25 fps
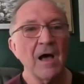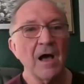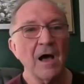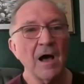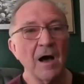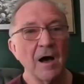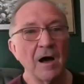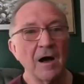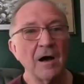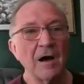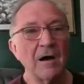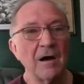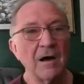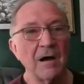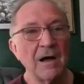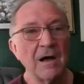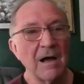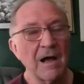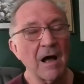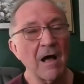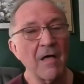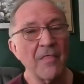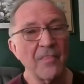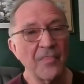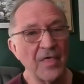
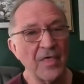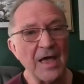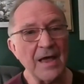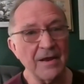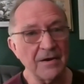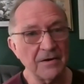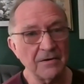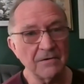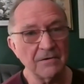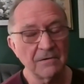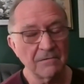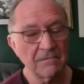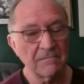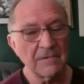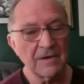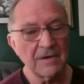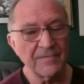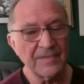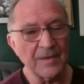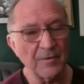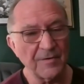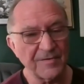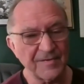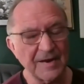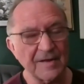And then
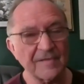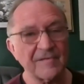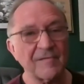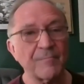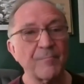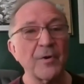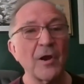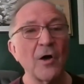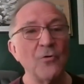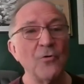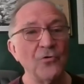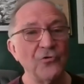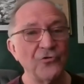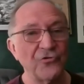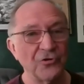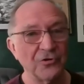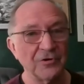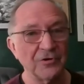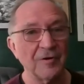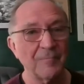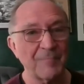there was an explosion.